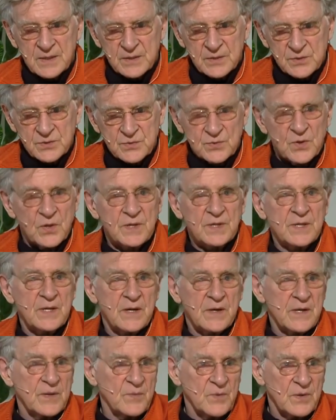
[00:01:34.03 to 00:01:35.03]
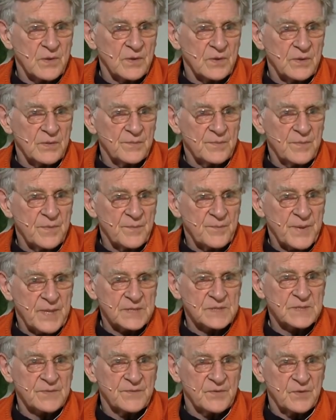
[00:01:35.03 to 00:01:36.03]
an extraordinary world,
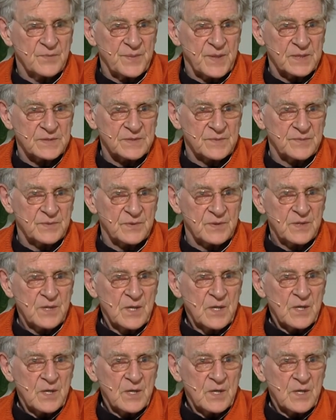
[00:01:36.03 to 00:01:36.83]
best of all possible,